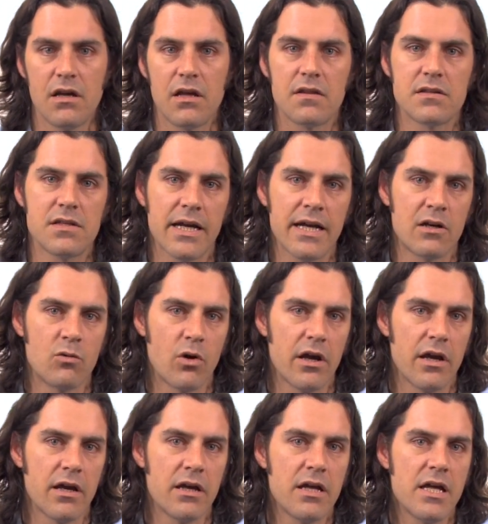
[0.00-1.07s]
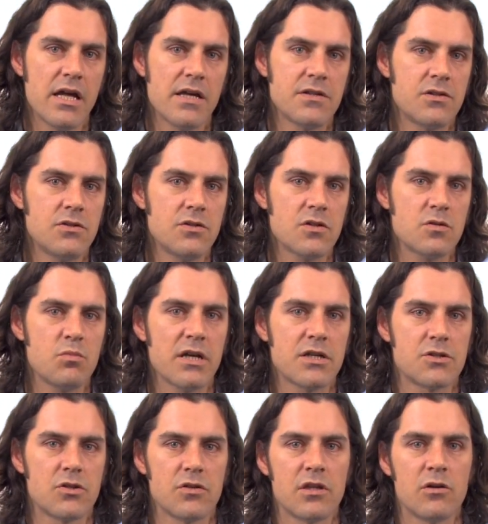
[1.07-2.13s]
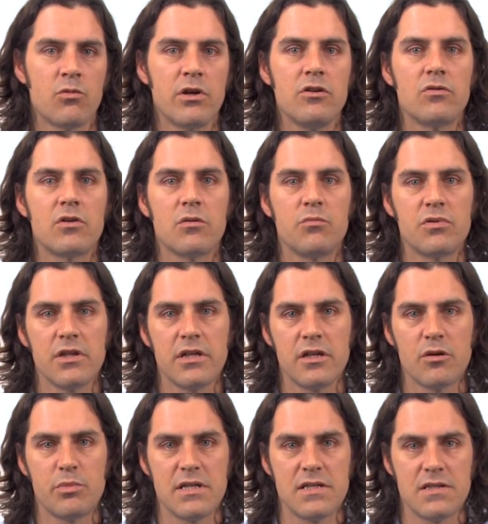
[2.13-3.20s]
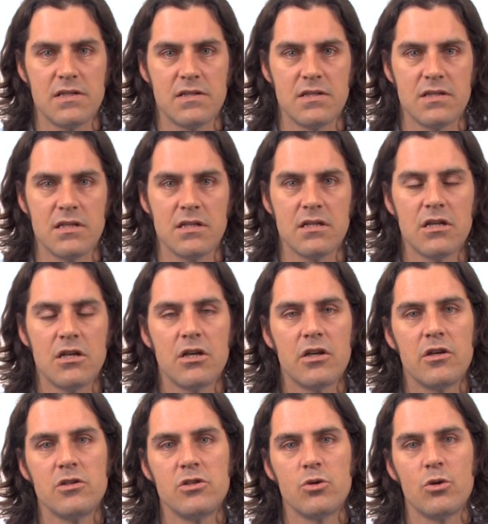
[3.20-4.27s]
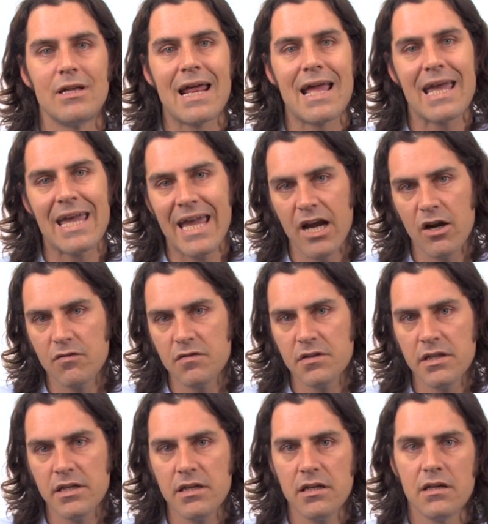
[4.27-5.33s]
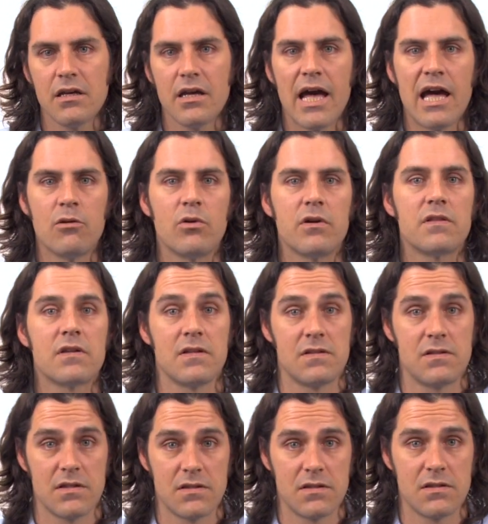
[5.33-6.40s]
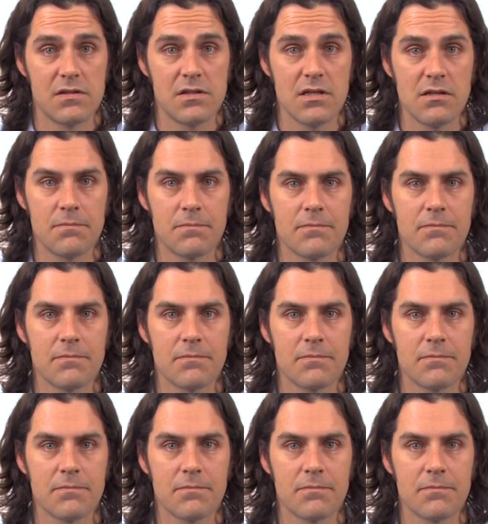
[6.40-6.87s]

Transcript: The second way is to just make sure that when you complete your PCC, you do it carefully and with consistency.